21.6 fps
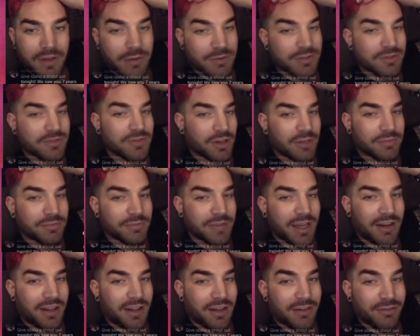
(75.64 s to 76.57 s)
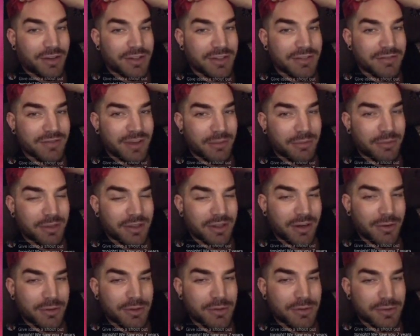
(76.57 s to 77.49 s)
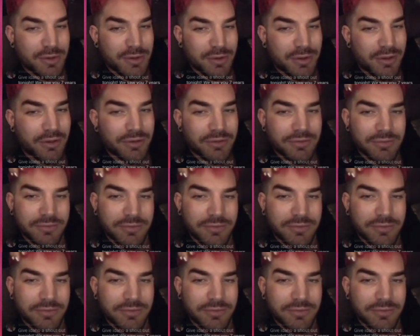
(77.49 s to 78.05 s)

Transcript: That was fun. I had a lot of friends and family there, which was cool.